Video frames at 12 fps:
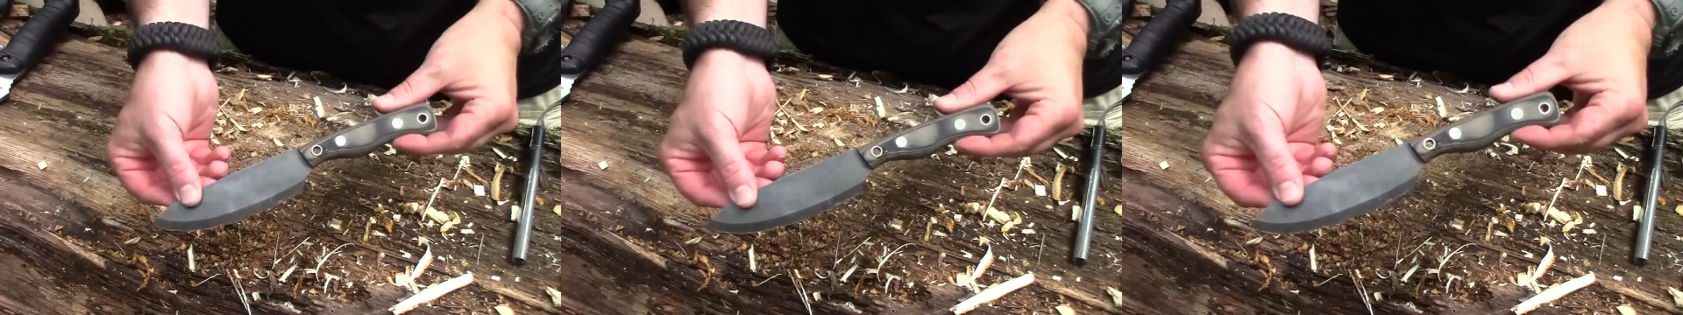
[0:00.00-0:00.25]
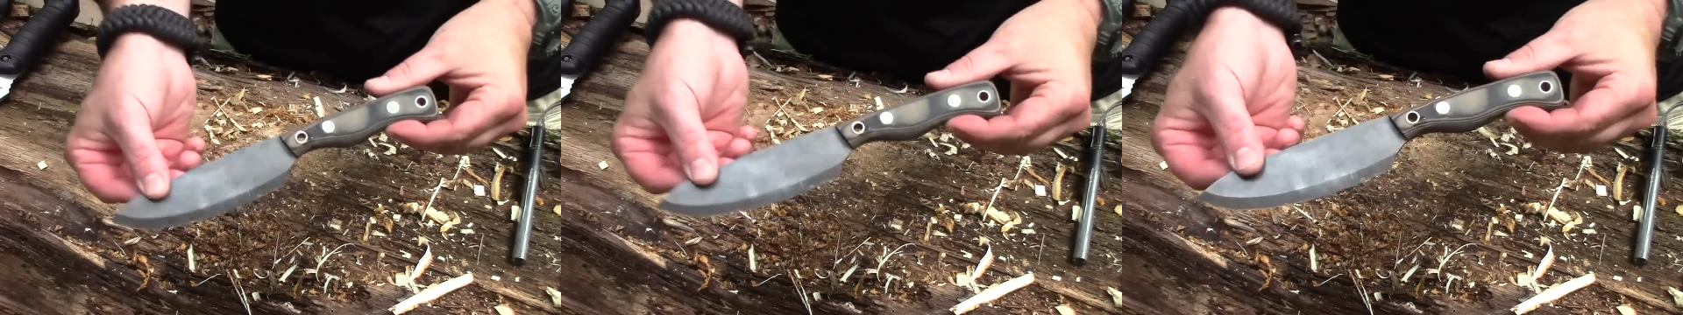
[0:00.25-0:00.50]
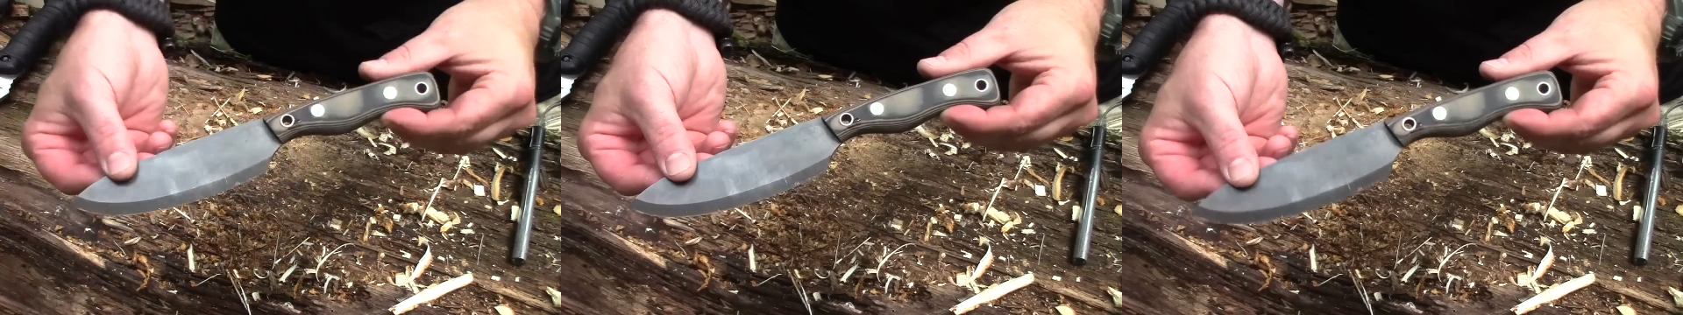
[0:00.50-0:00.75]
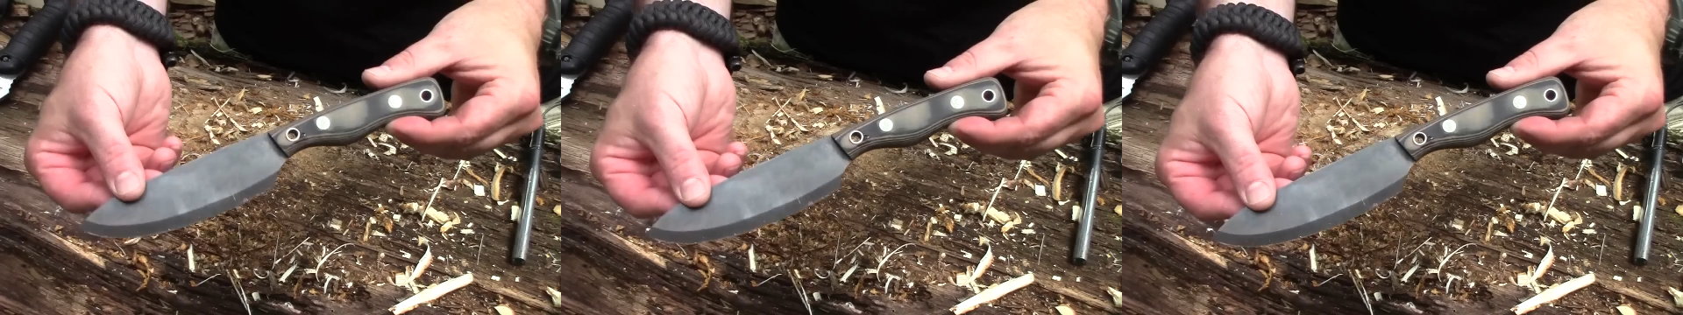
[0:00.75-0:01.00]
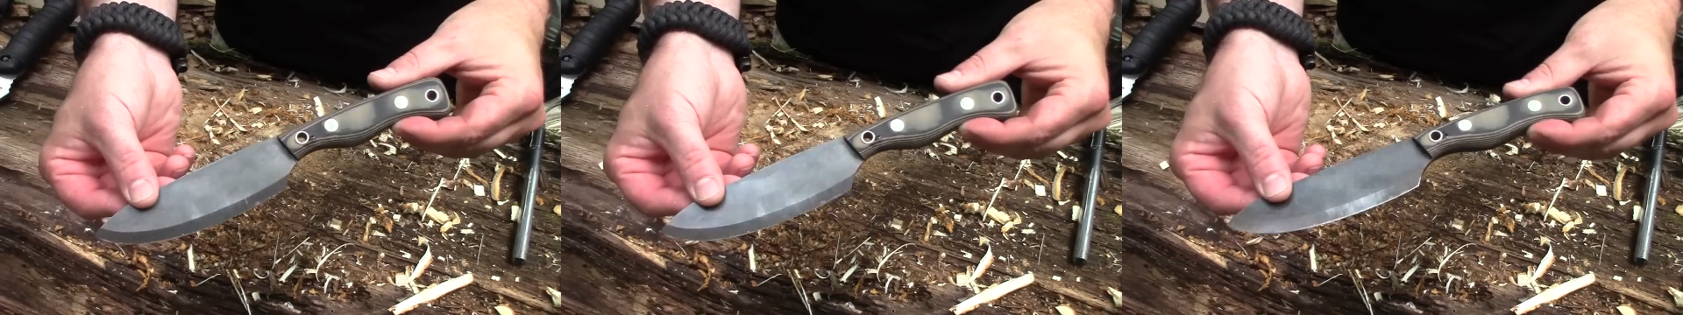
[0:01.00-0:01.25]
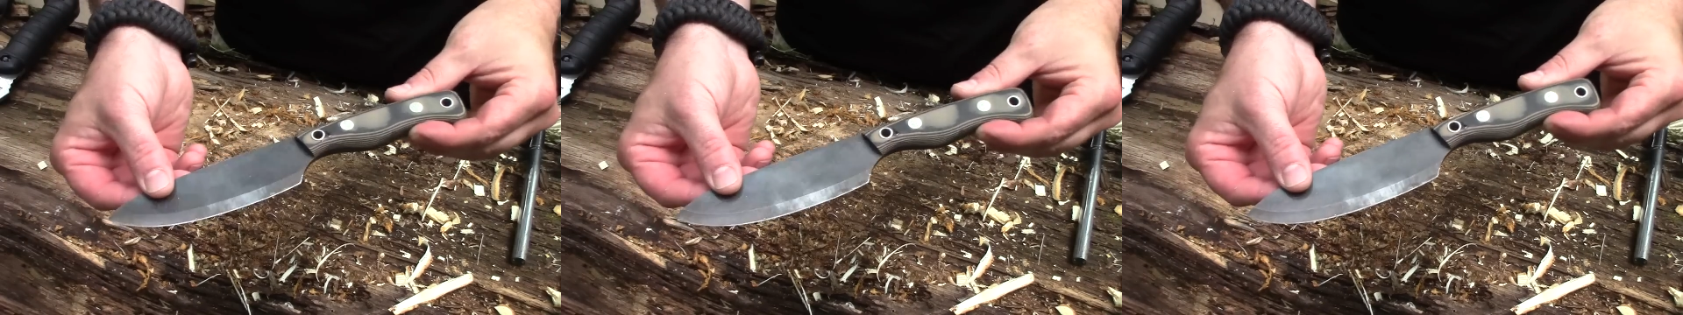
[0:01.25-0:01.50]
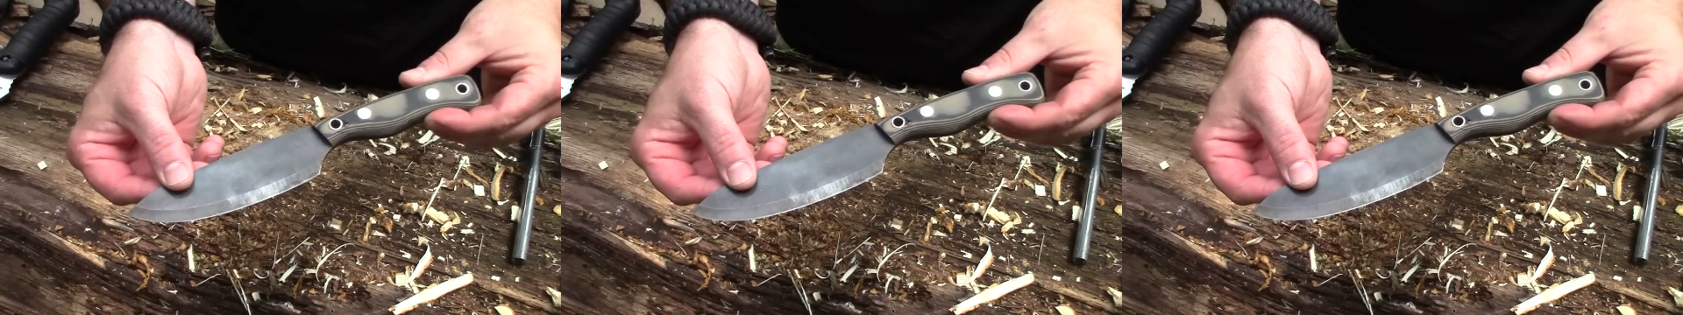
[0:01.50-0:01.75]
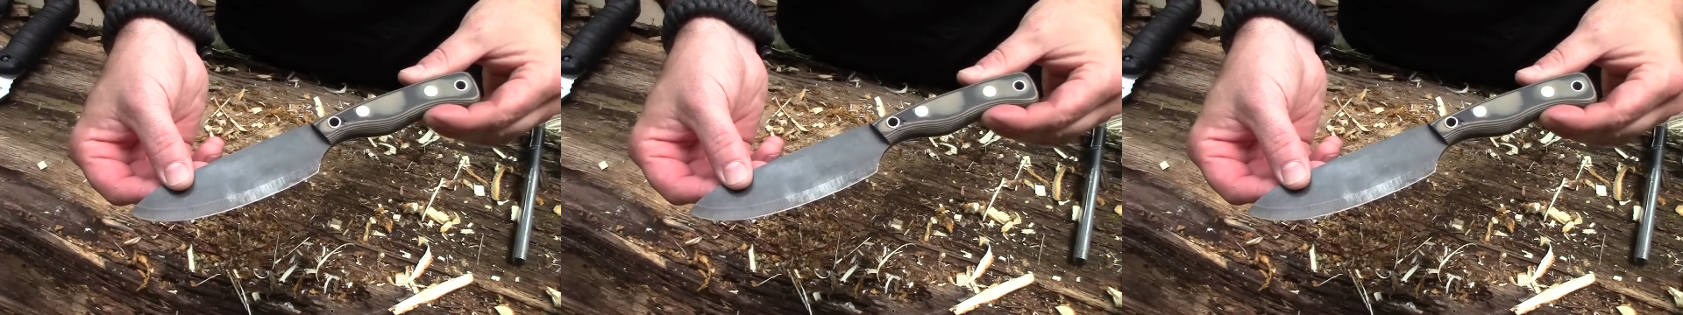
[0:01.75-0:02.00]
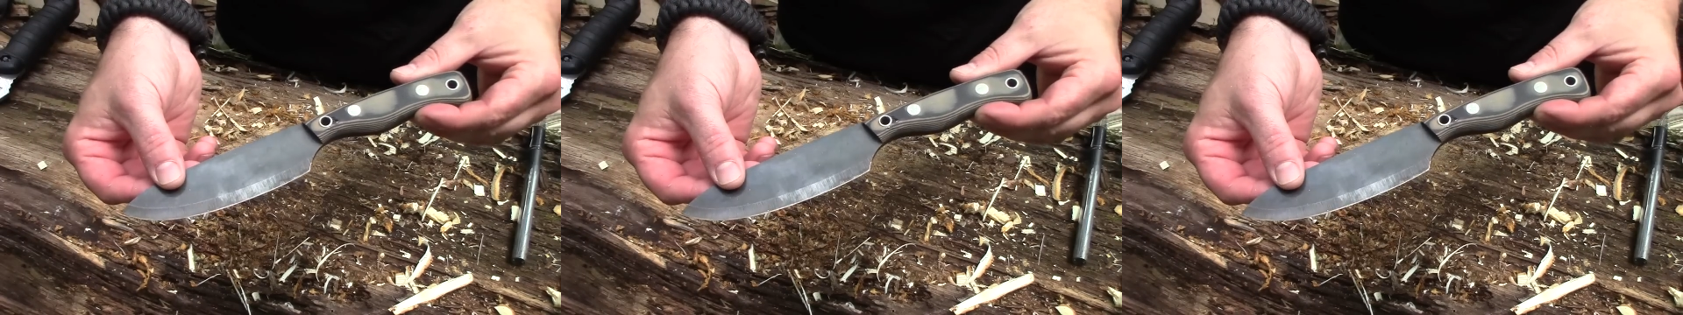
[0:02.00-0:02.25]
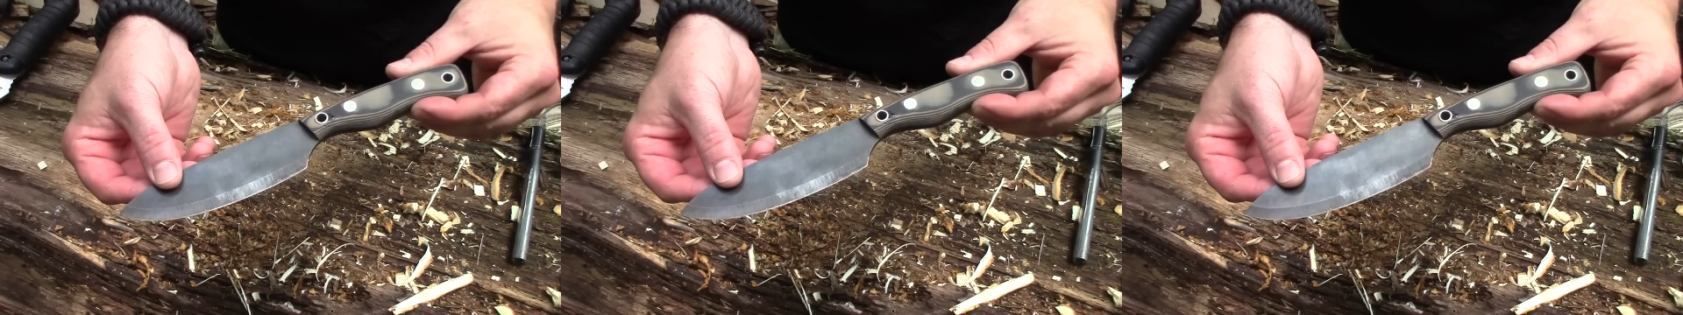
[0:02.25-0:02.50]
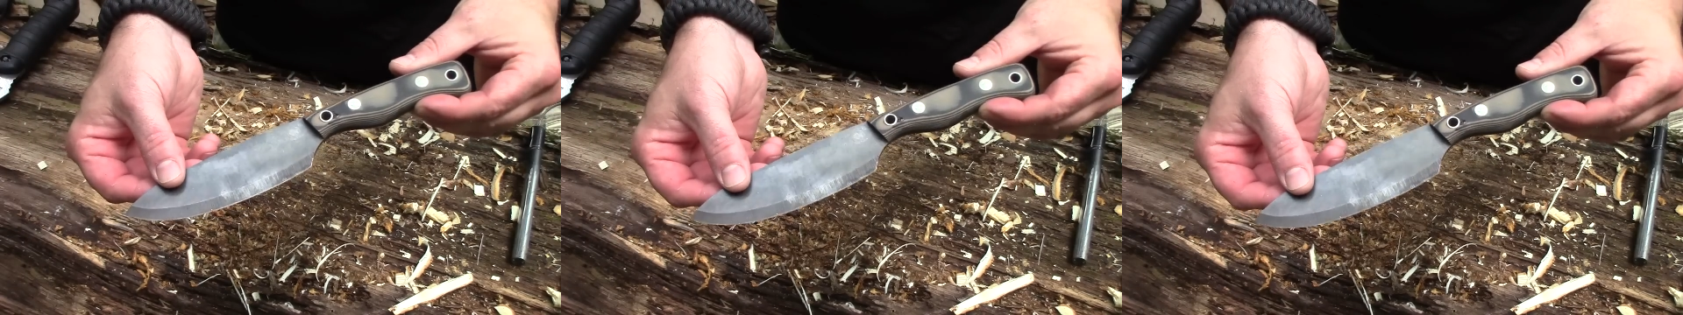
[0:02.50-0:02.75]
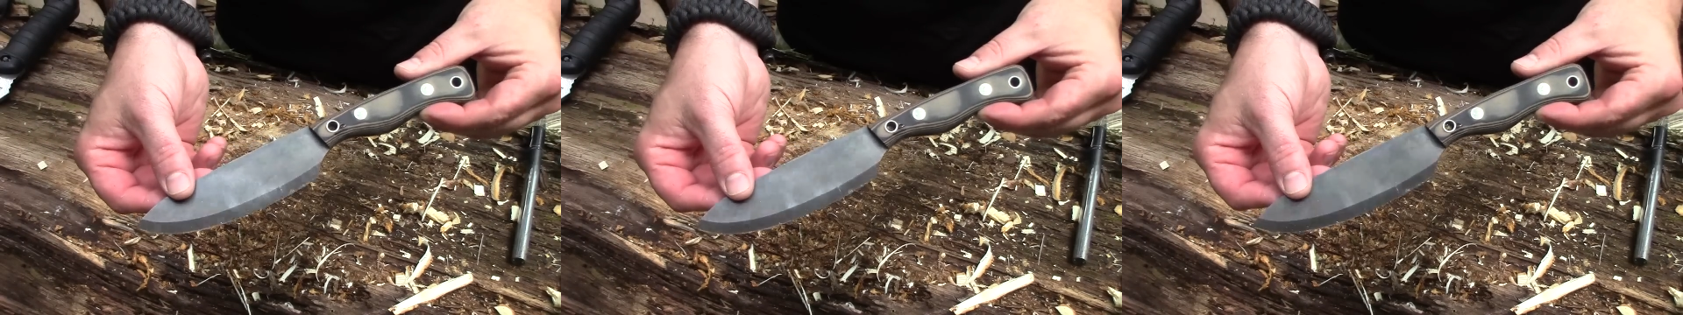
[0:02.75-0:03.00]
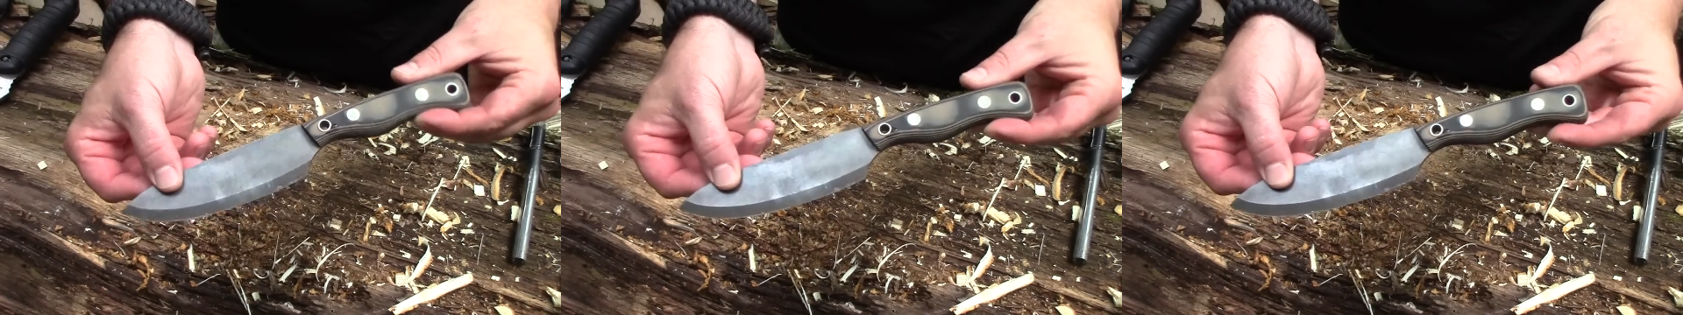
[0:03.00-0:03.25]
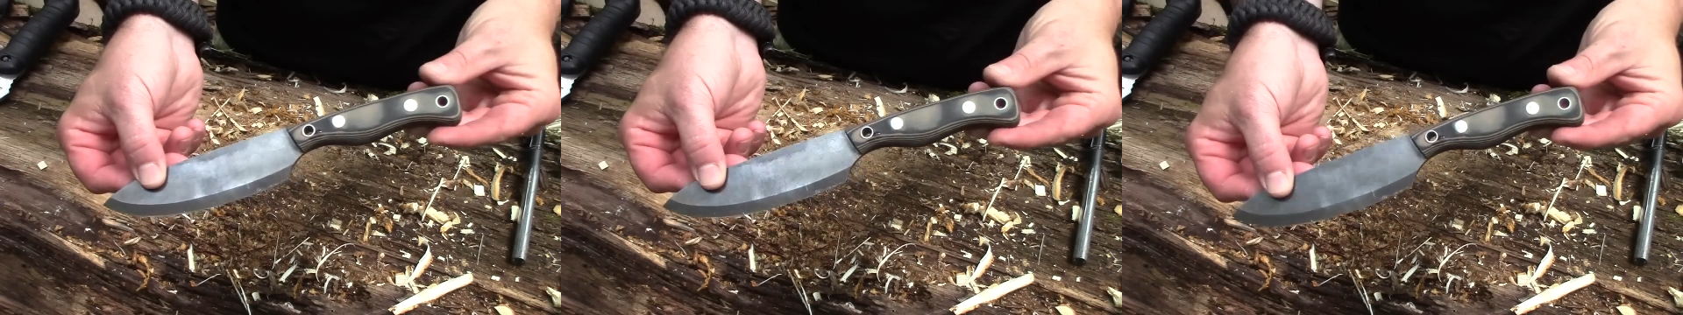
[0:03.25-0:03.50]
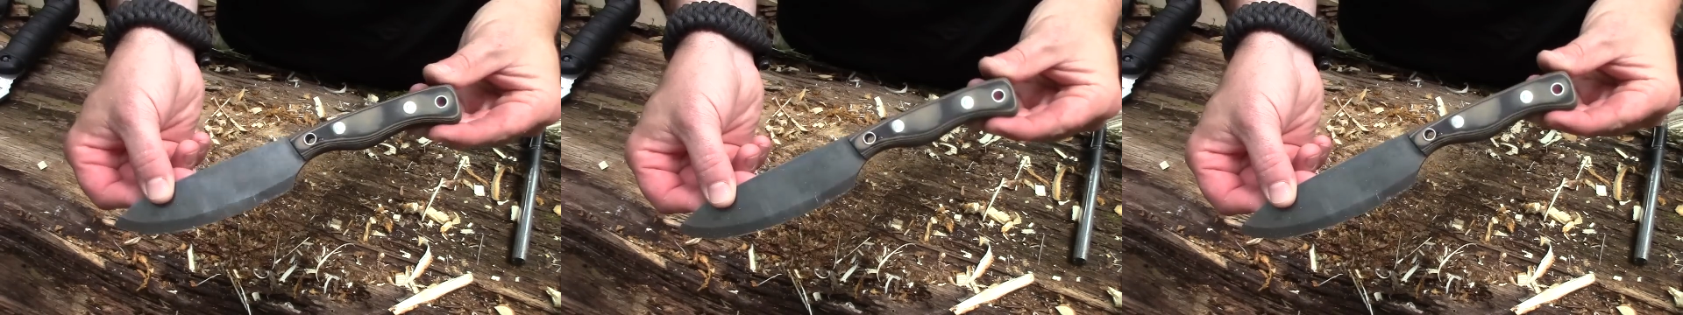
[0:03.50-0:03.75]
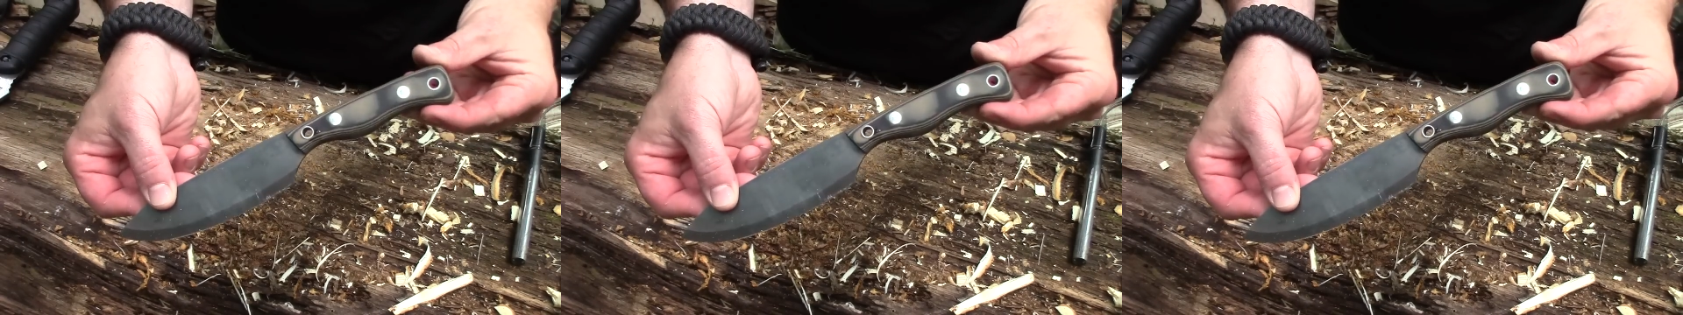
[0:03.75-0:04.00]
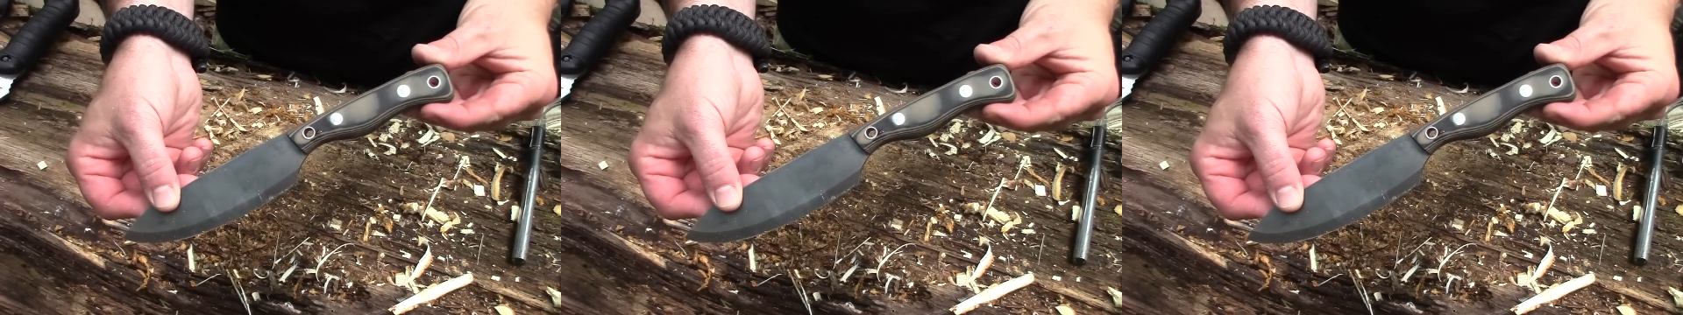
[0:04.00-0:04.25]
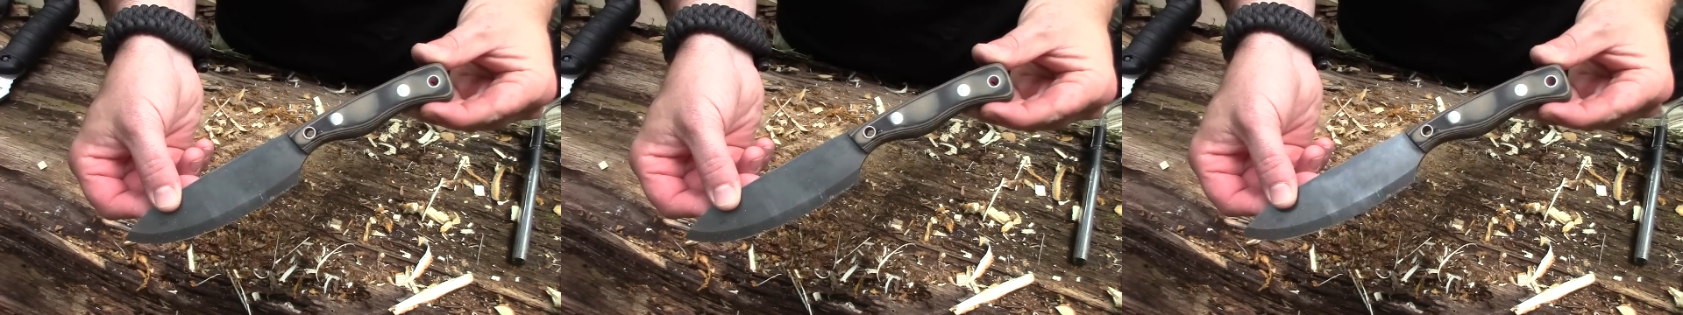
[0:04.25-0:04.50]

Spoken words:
No face is visible, so there are no lips to read.